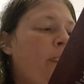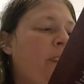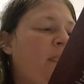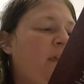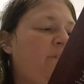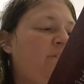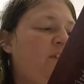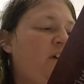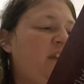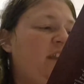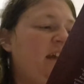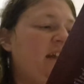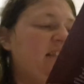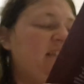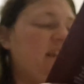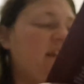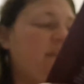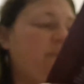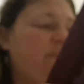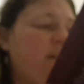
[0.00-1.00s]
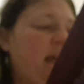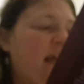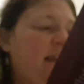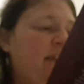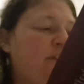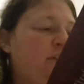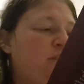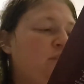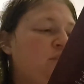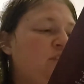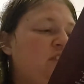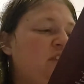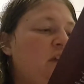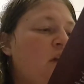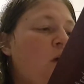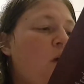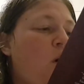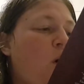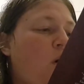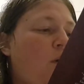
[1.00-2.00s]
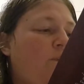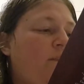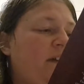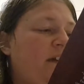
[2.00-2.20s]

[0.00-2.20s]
the phonetic values of